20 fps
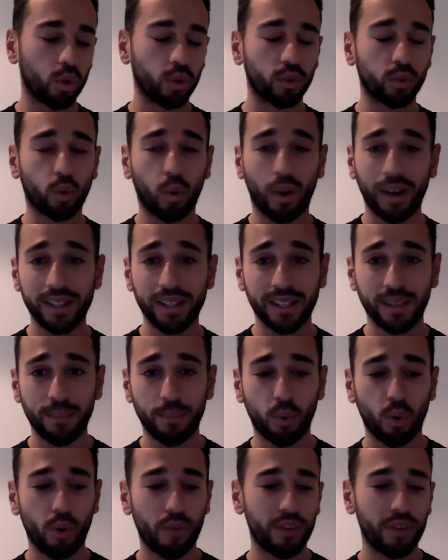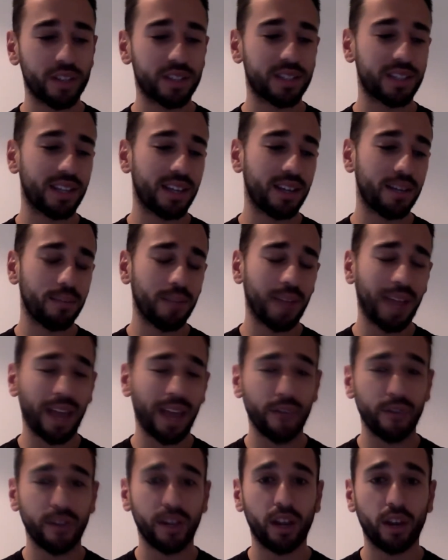Quite simple, obviously.
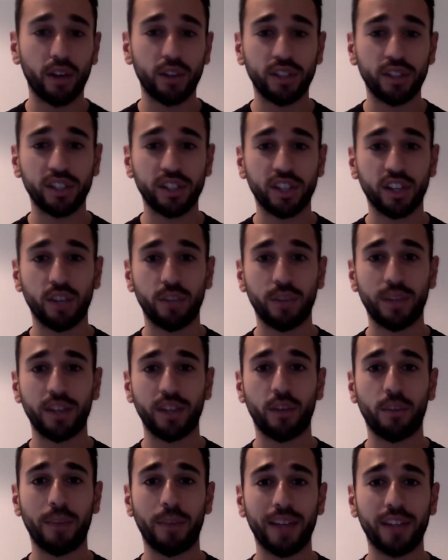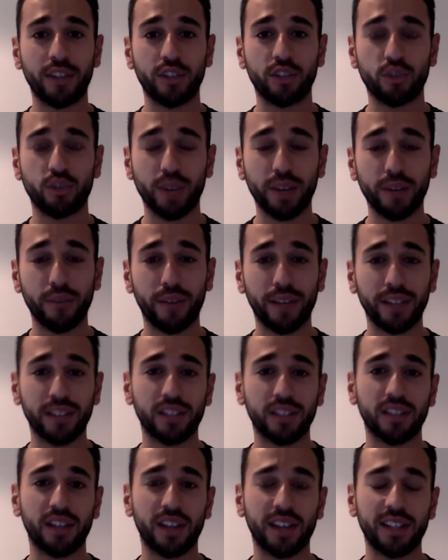Heavy loads is going to be your major strength
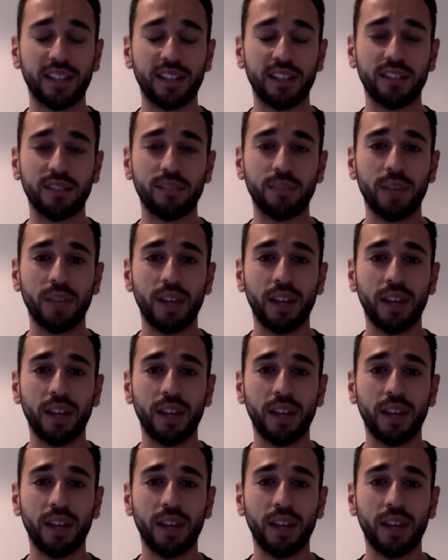exercises.